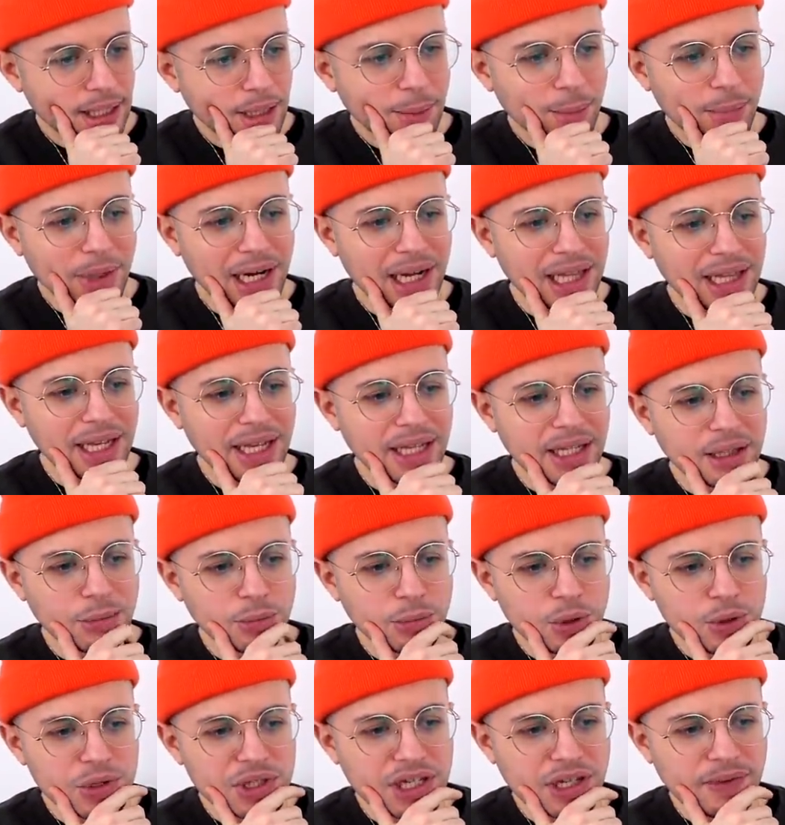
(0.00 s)
But I like the
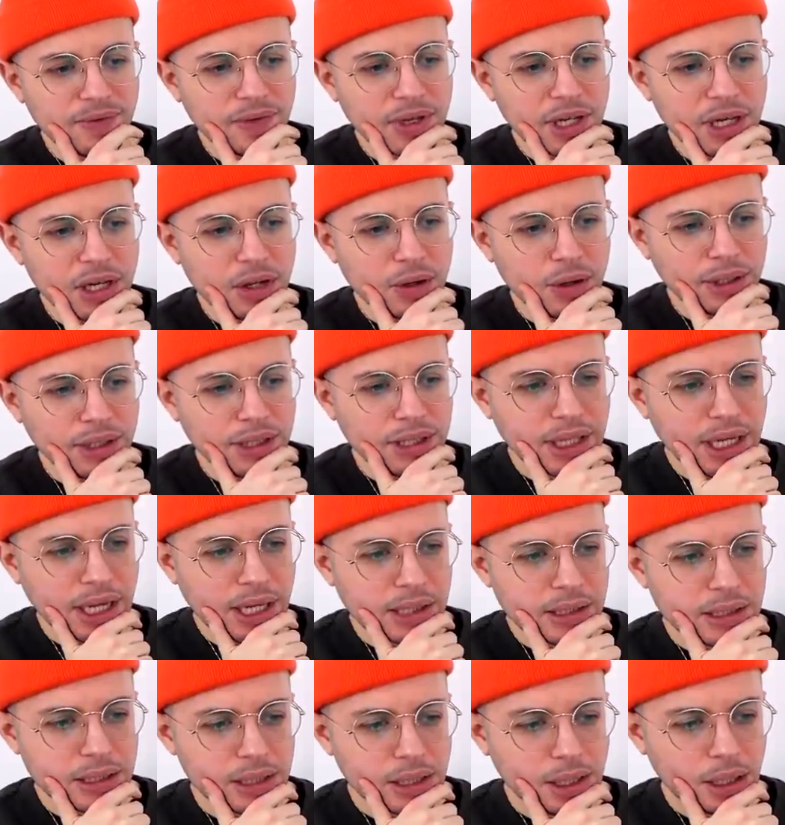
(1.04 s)
music video and the
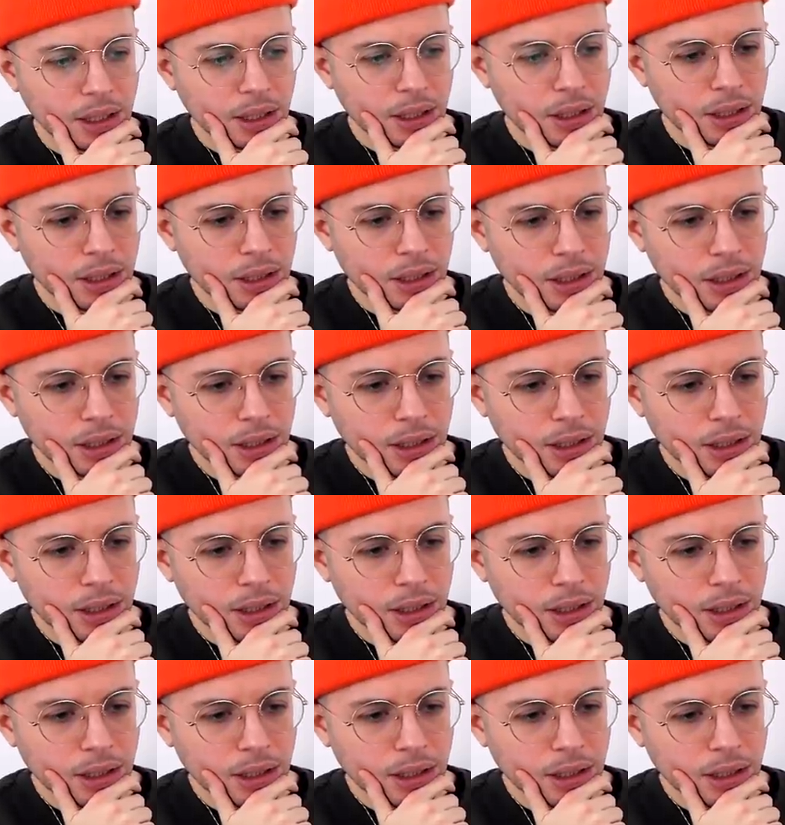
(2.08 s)
dancing.